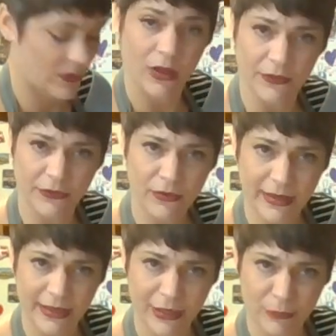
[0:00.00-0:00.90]
Also,
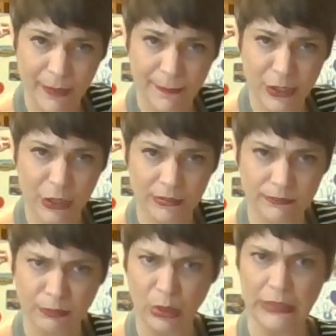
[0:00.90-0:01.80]
I hear my butter
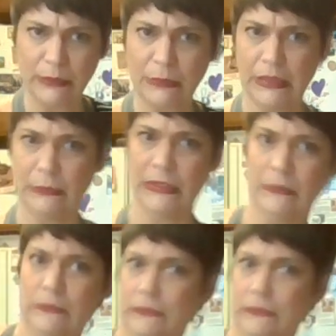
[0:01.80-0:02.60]
boiling behind me.